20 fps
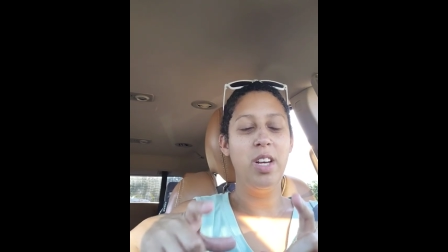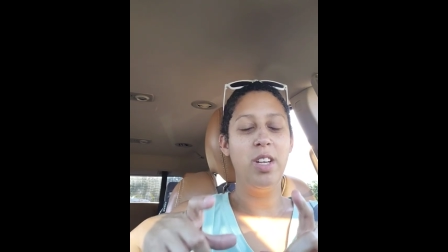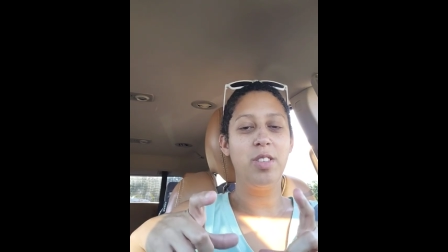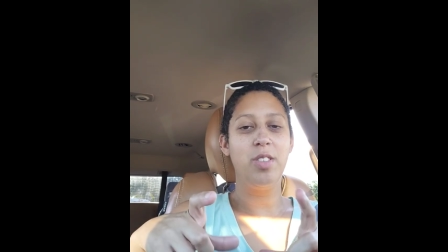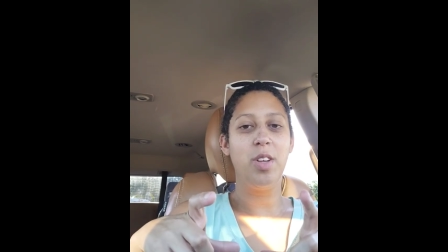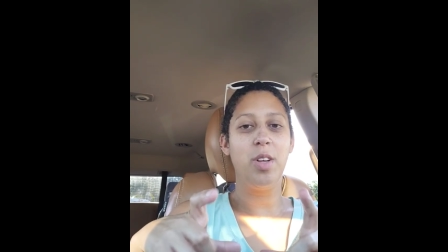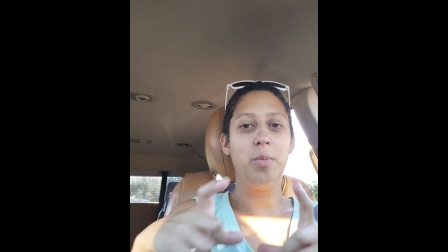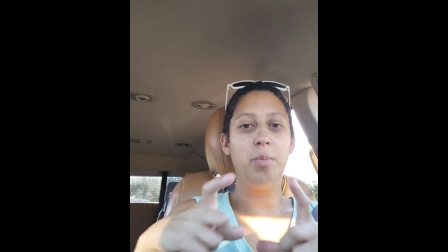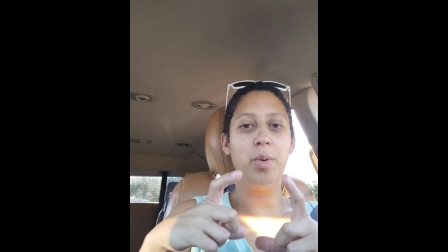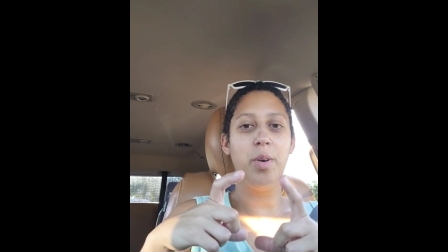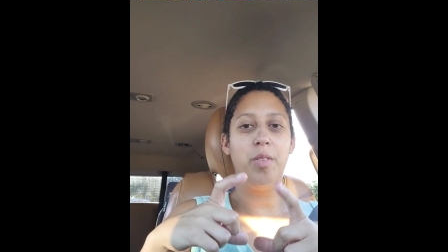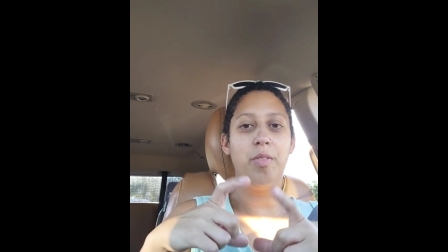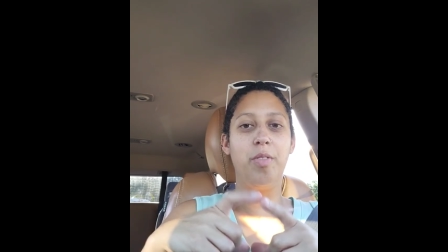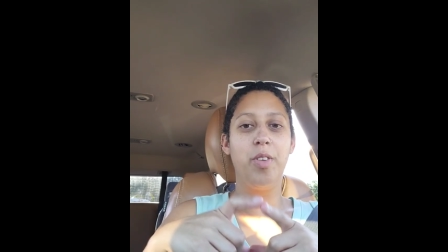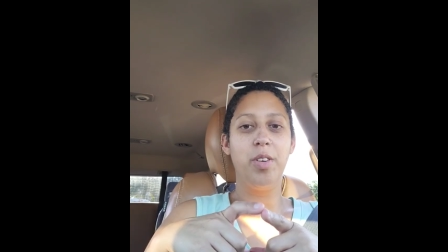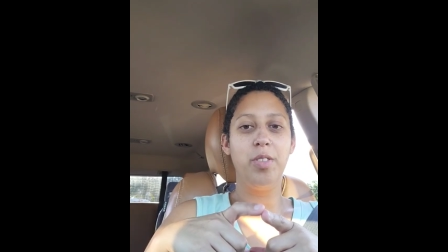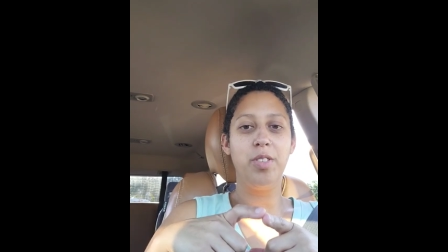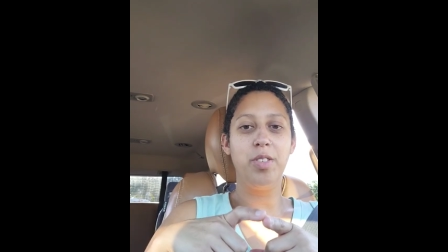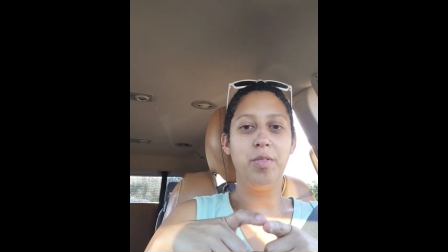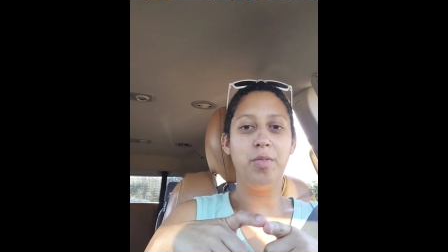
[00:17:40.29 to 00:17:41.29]
So I'll put
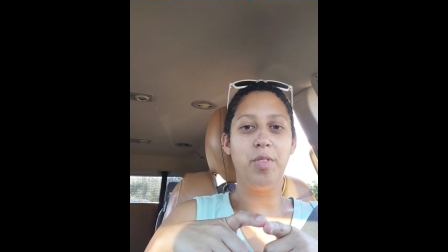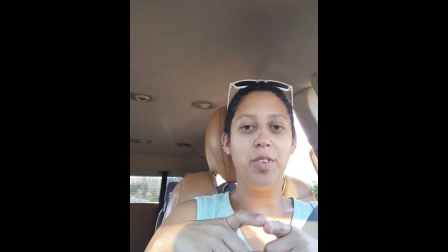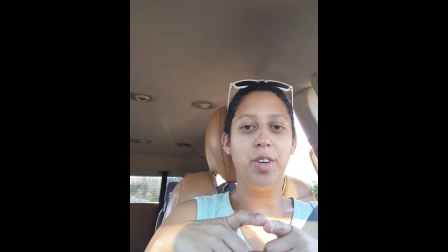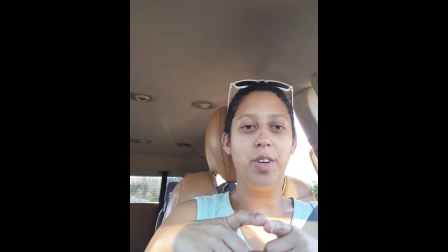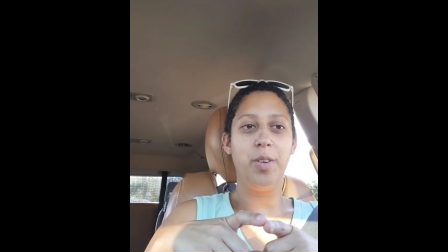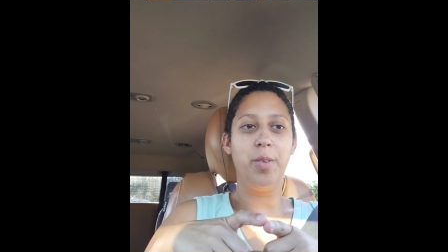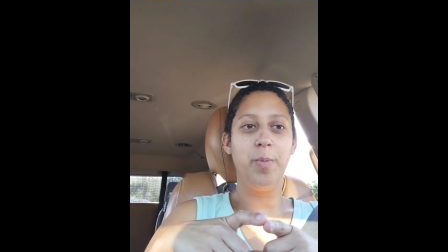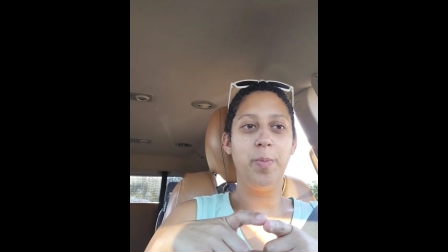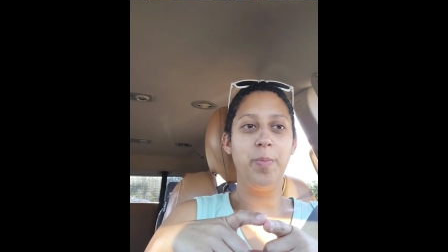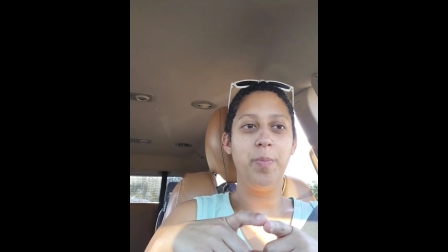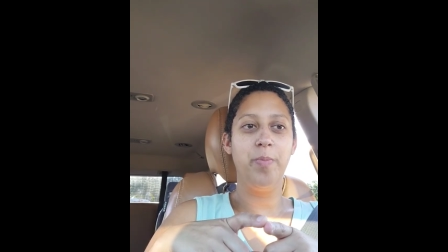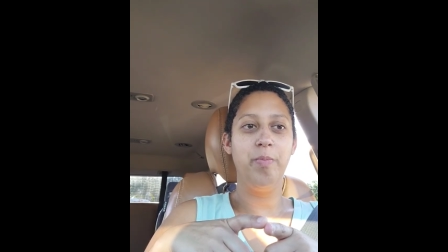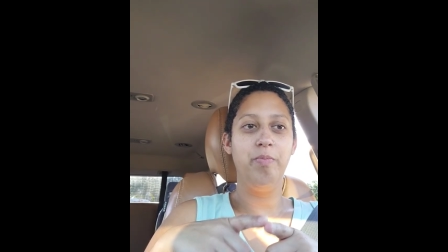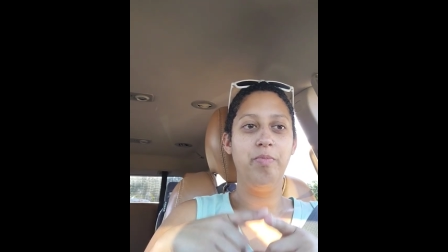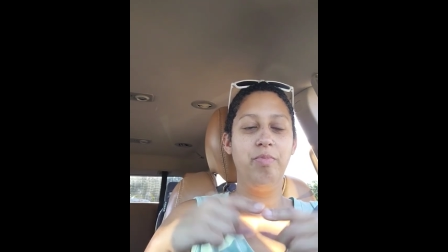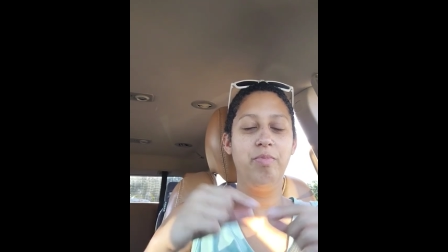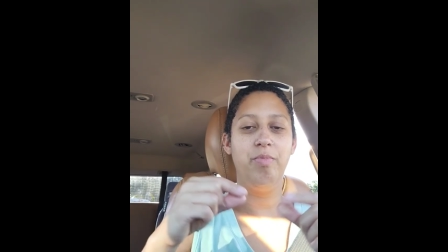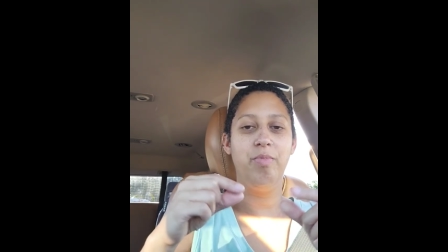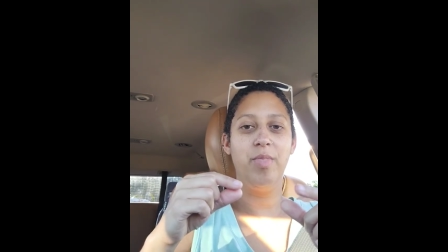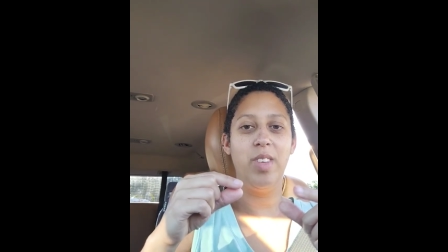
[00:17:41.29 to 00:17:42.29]
frozen fruit
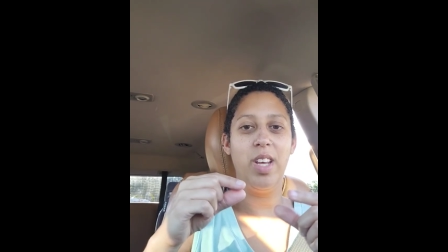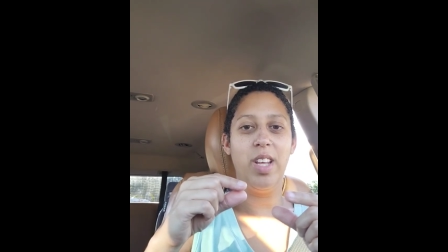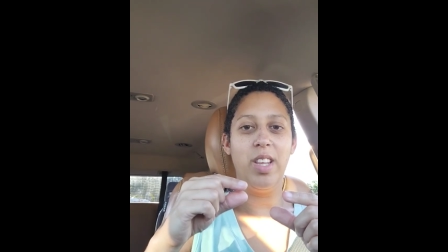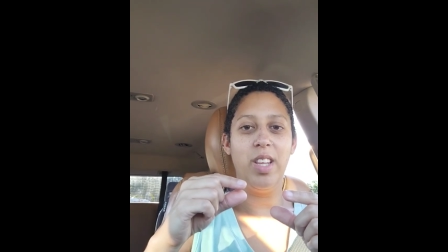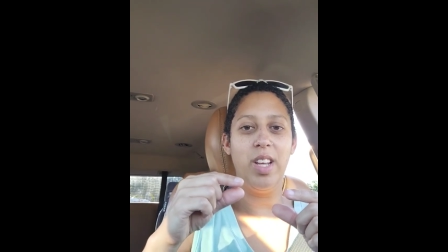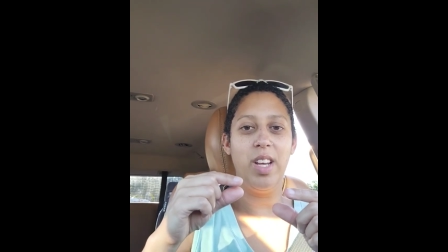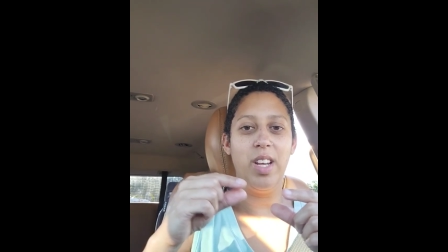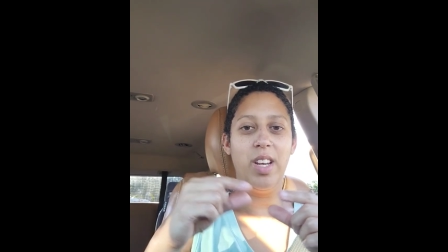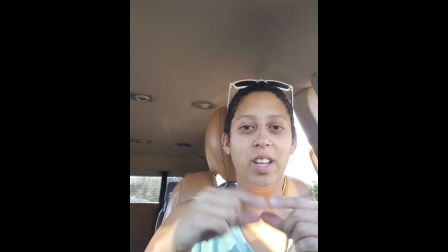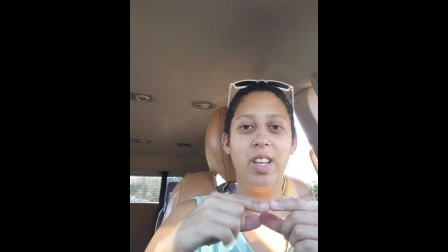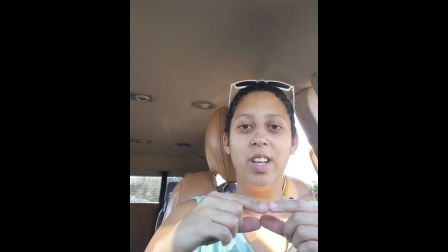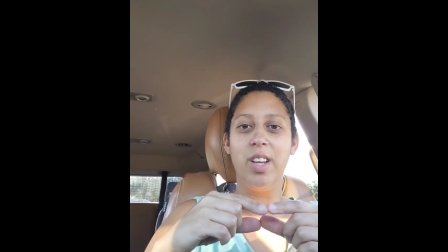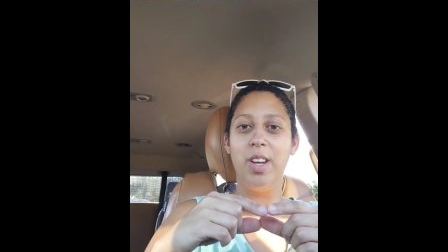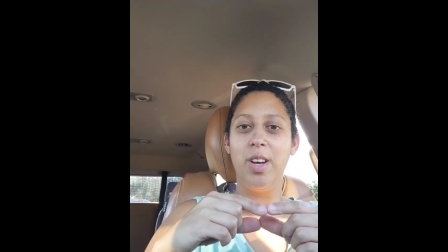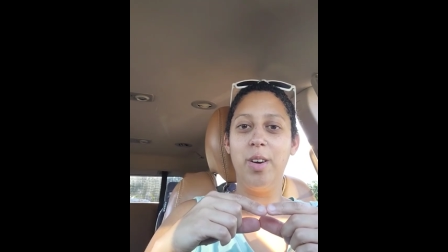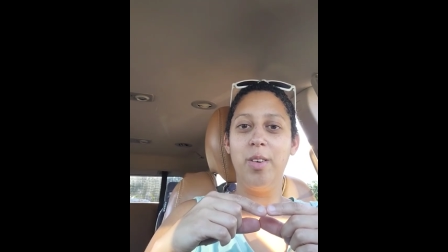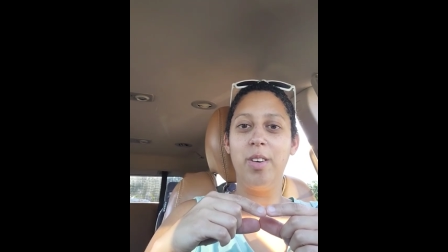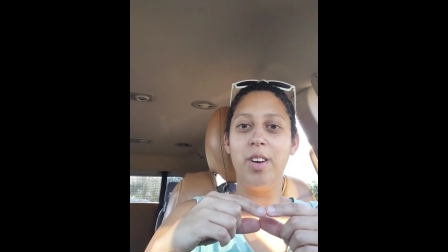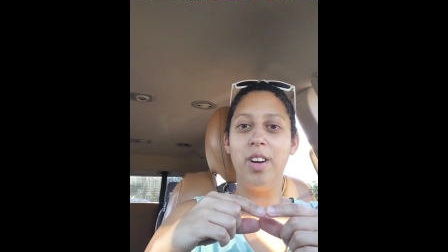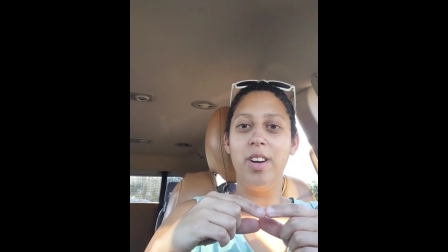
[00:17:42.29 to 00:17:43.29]
and then the
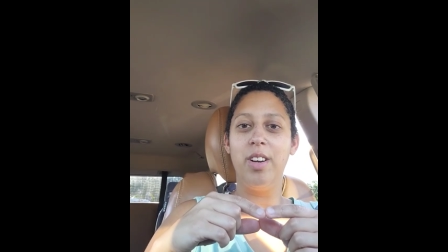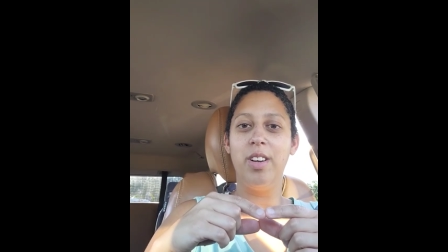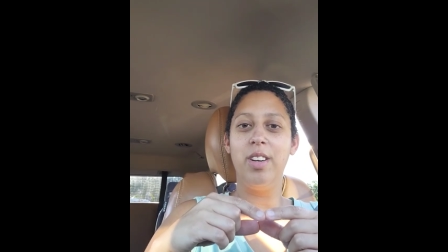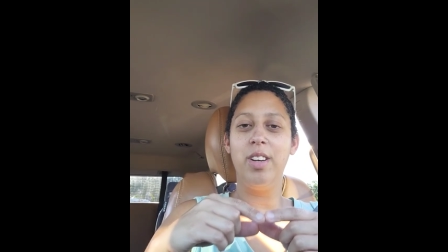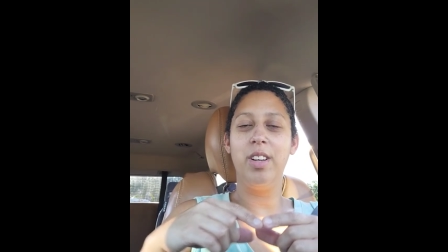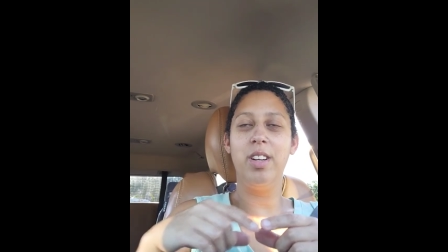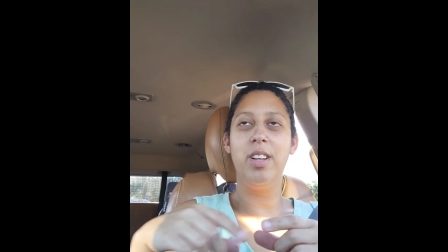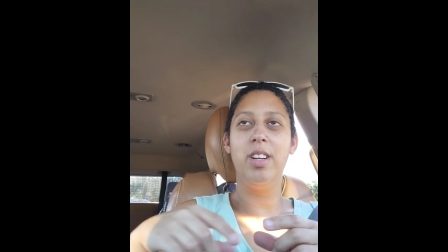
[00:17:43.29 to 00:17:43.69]
yogurt